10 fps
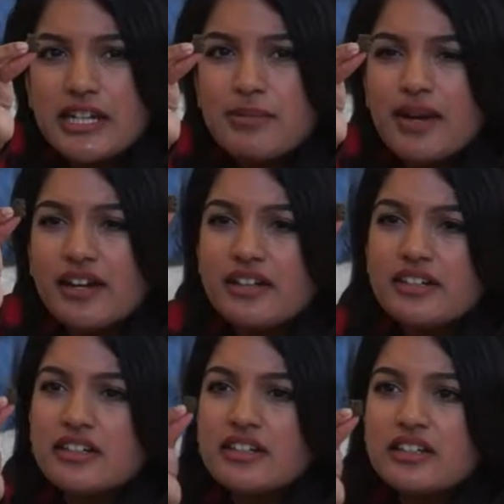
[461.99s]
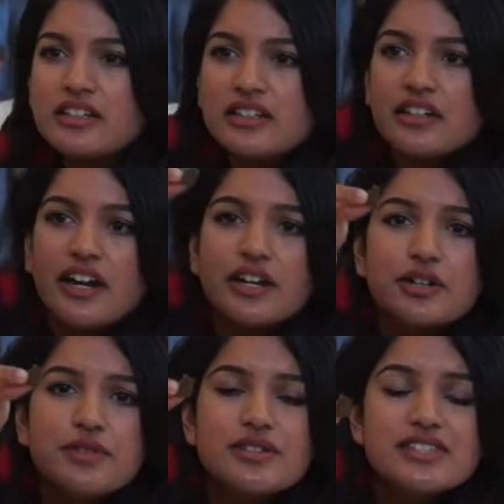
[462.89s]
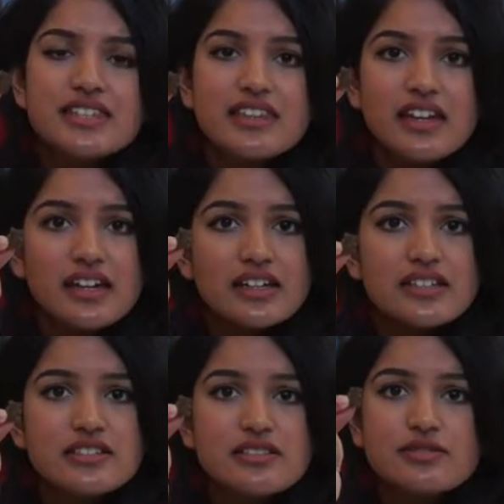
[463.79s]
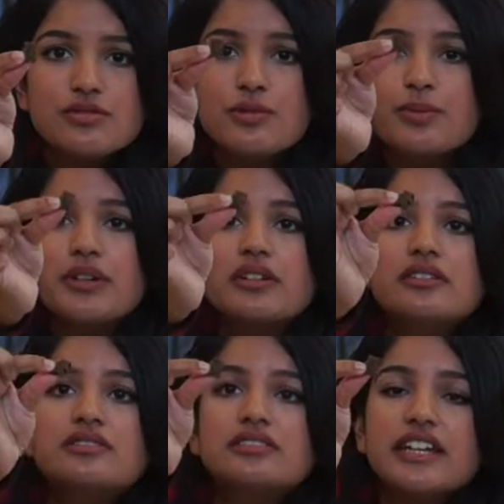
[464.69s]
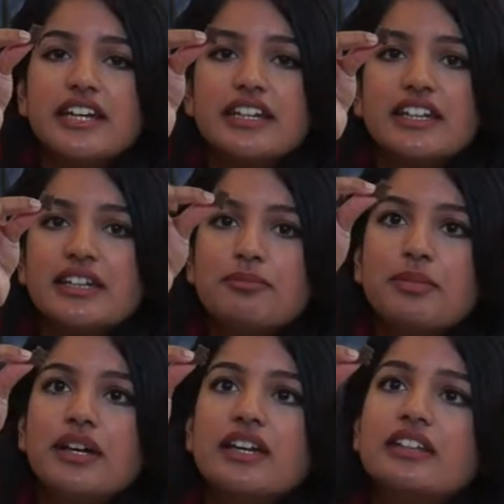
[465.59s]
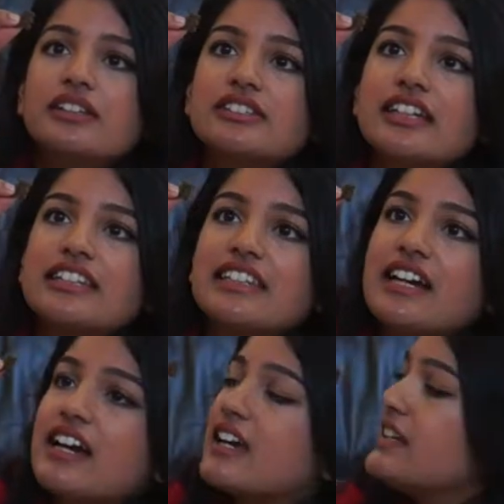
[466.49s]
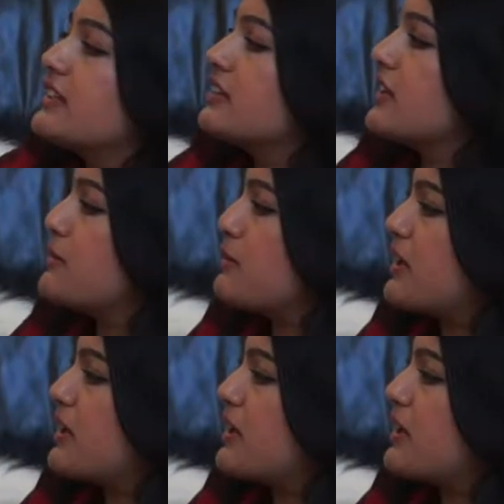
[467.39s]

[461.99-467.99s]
teddy bear. I don't know if you can see that. It's just super tiny, but it looks like a tiny little gummy